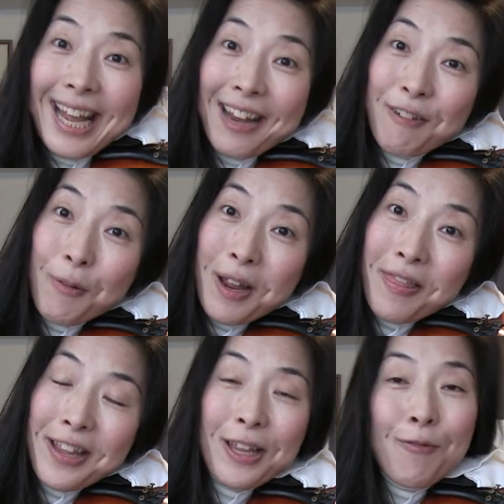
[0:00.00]
Hi
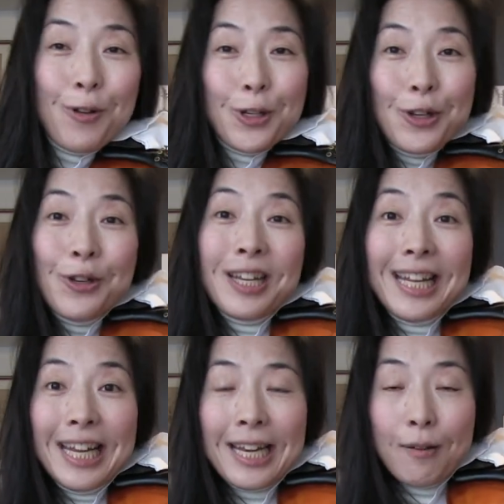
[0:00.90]
everyone, thank you for
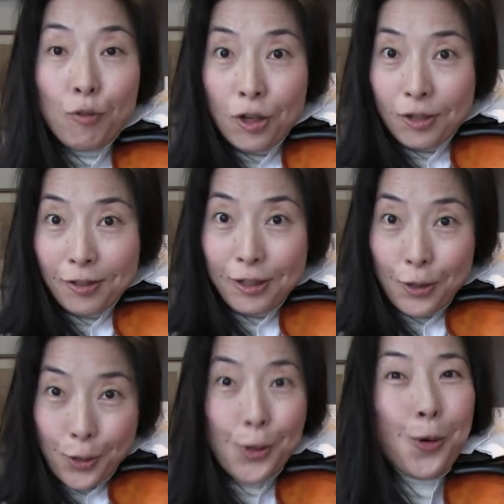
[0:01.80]
tuning in. I'm your instructor
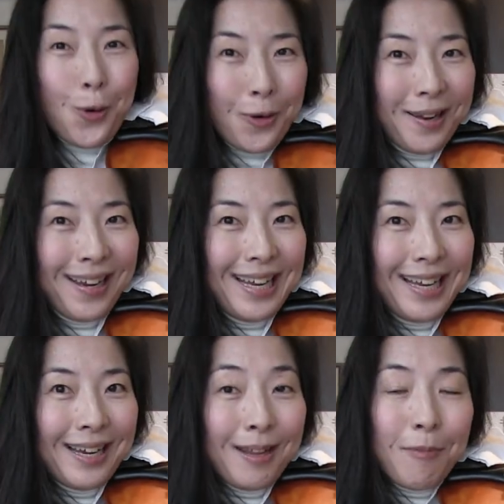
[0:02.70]
Joy.
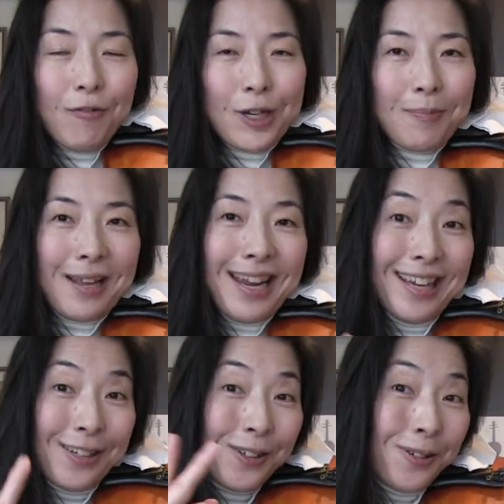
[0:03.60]
Let me first
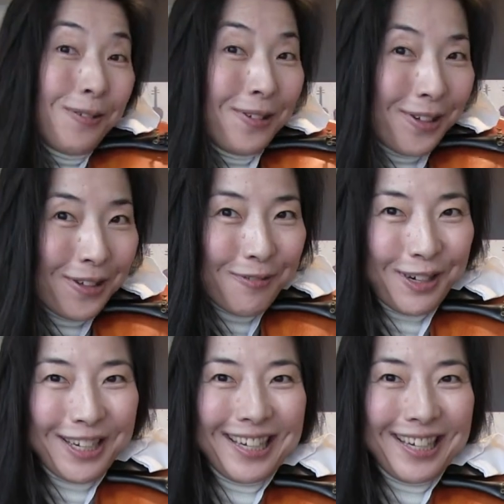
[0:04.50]
play two tunes for you